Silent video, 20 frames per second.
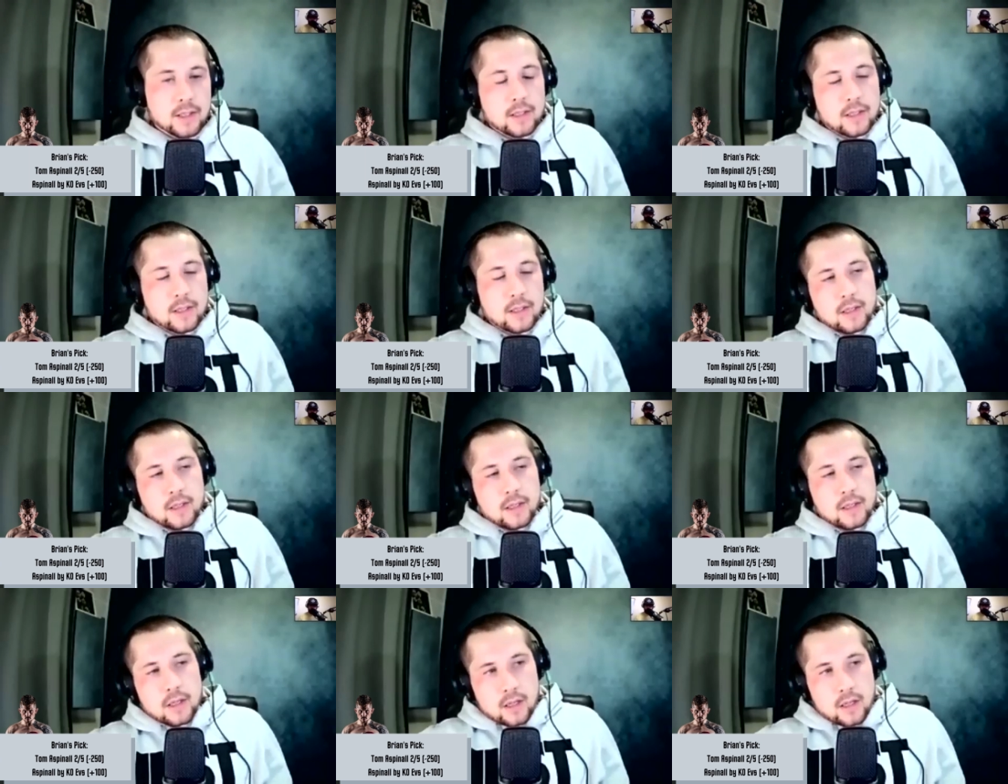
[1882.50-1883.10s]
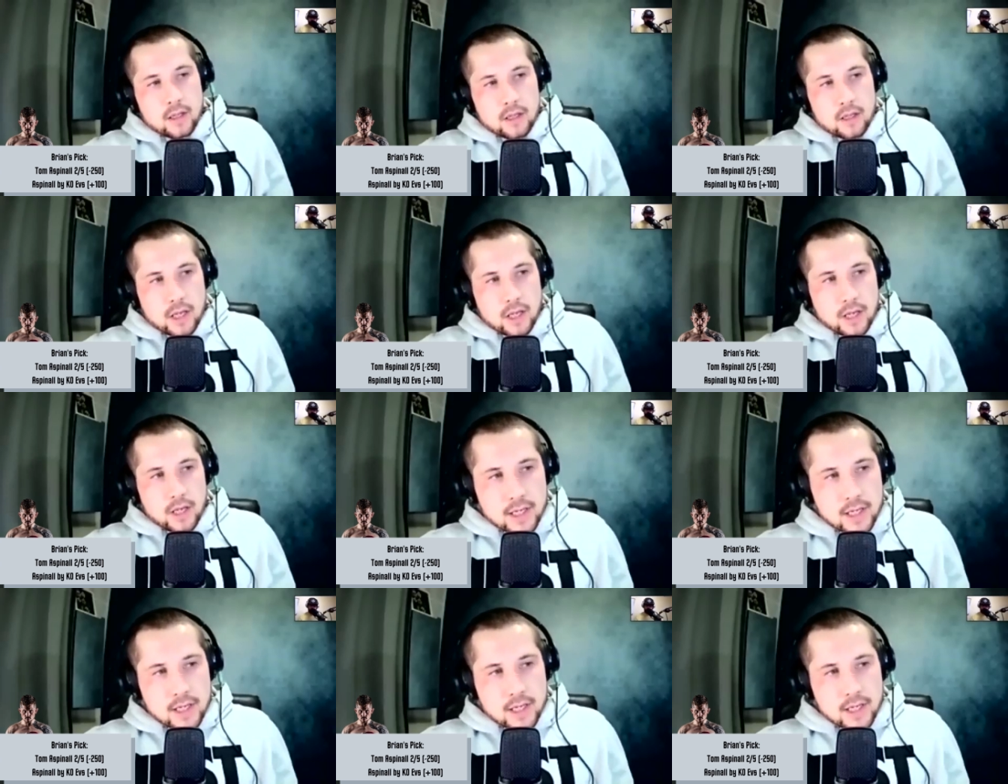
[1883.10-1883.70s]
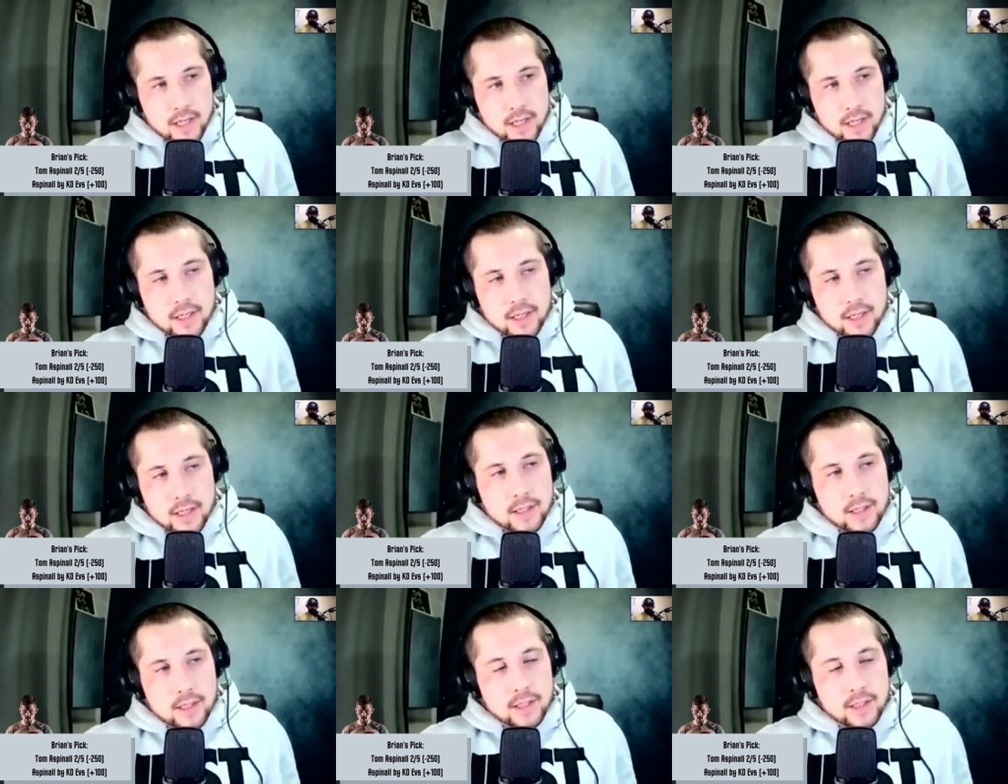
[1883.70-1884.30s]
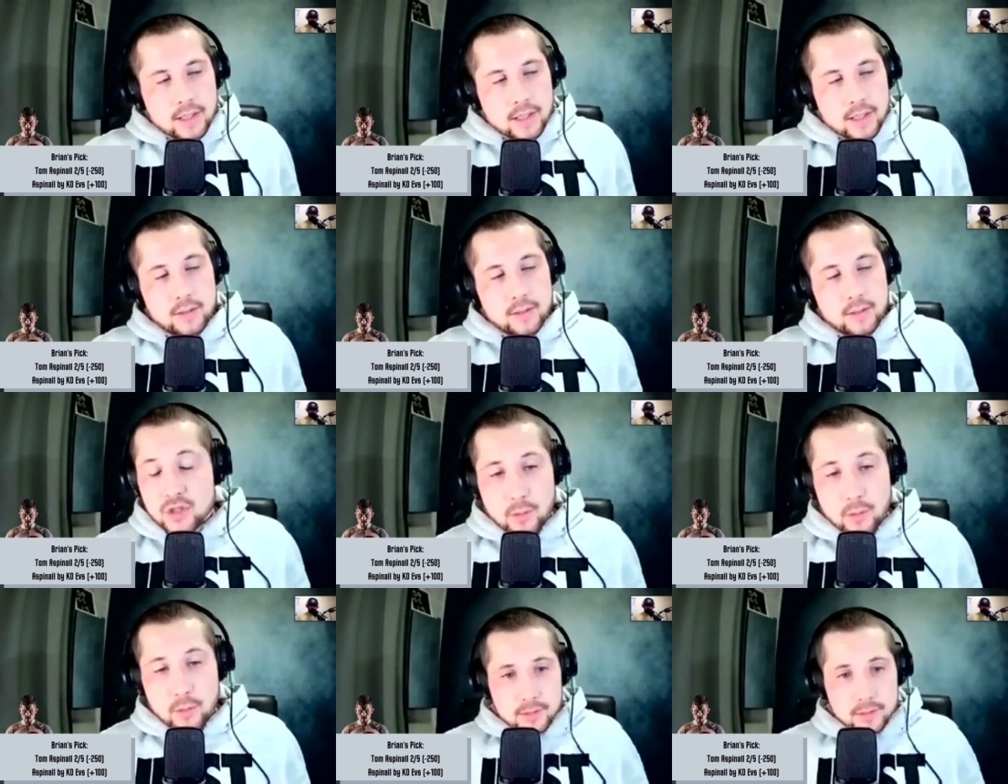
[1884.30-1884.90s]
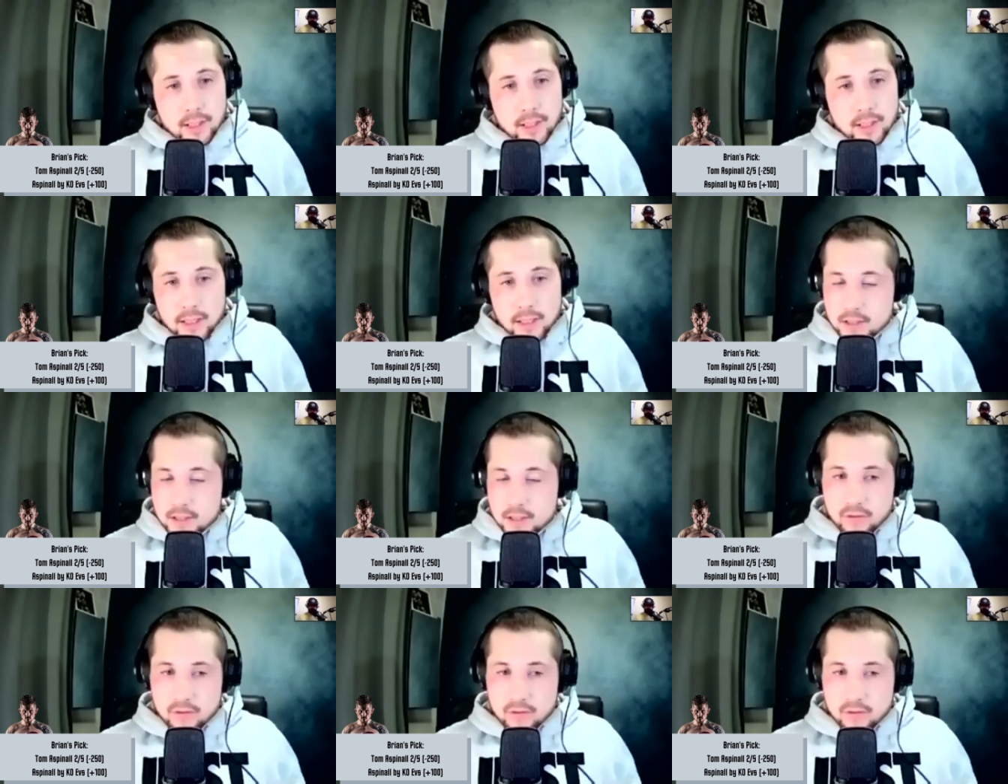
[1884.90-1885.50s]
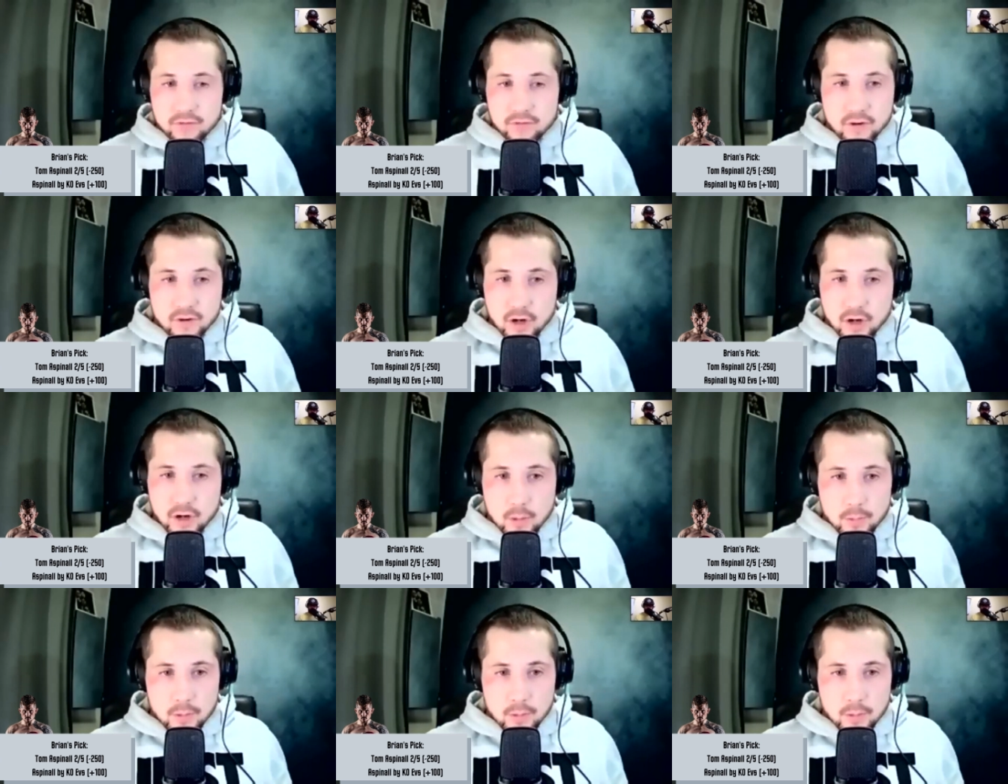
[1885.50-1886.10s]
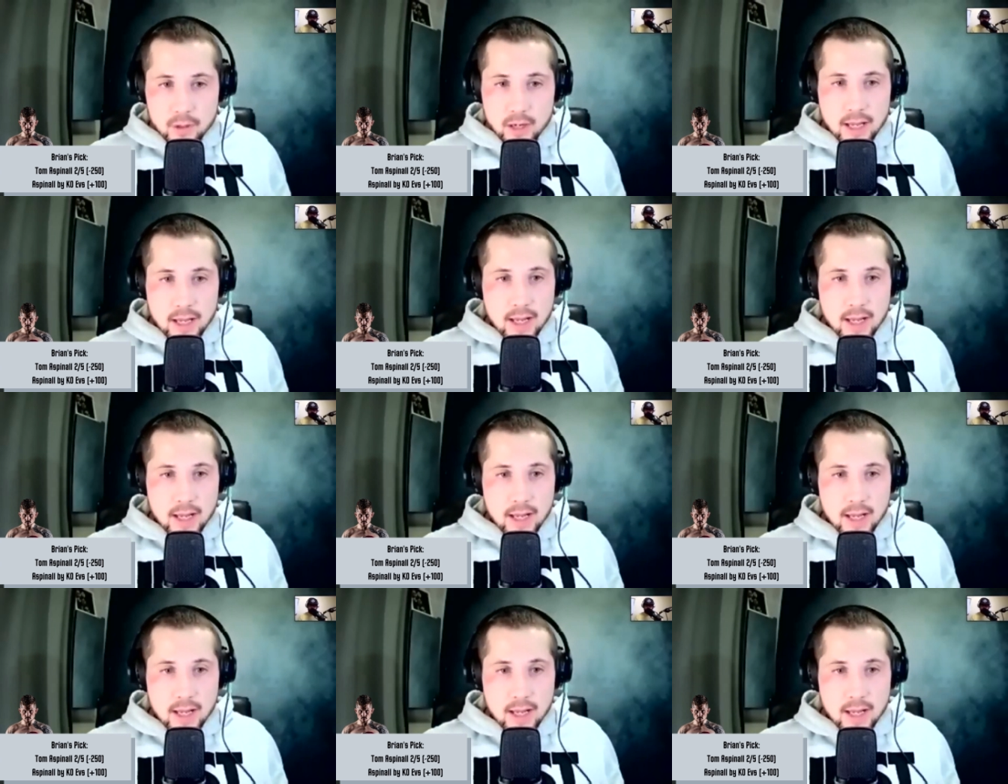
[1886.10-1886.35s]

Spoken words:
he's he breaches a black belt and he's got phenomenal hands.